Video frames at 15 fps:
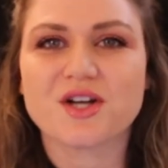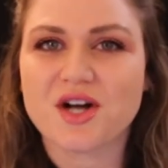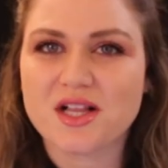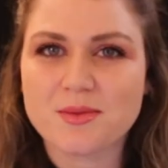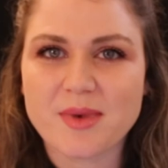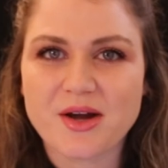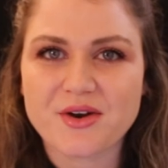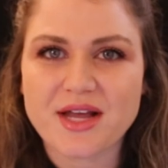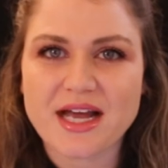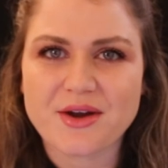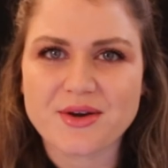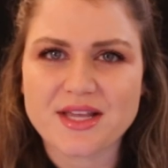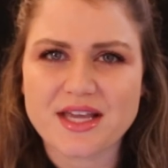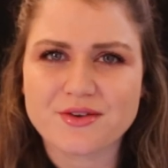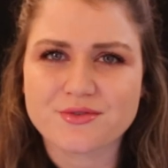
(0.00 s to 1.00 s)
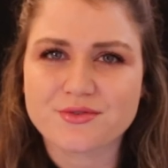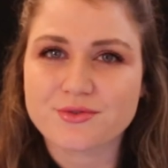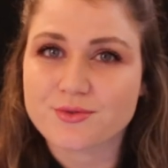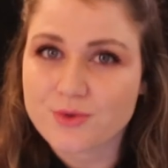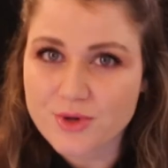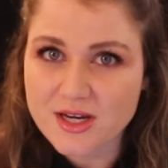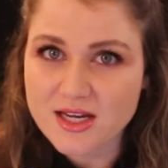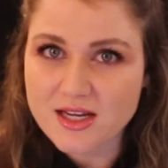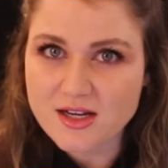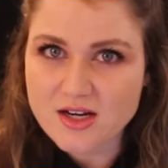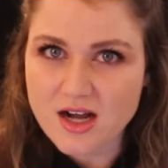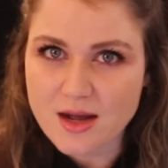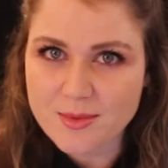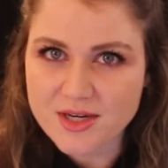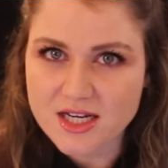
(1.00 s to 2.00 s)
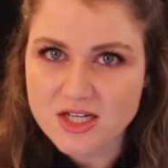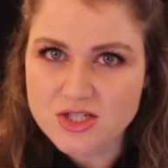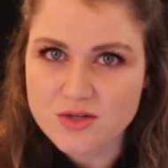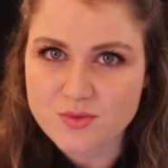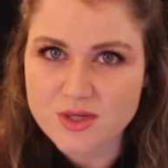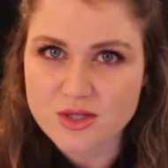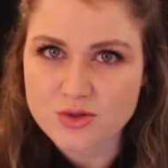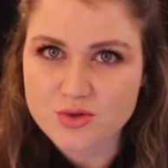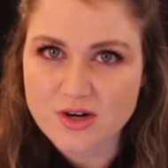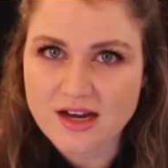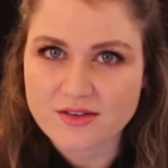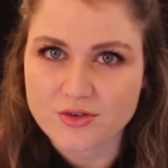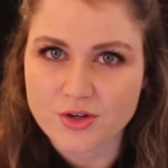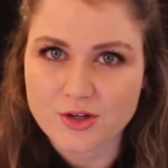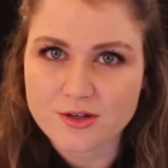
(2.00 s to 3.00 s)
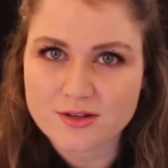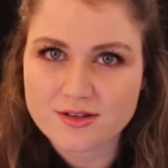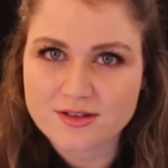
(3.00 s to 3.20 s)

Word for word: all about how to get free accommodation when you travel.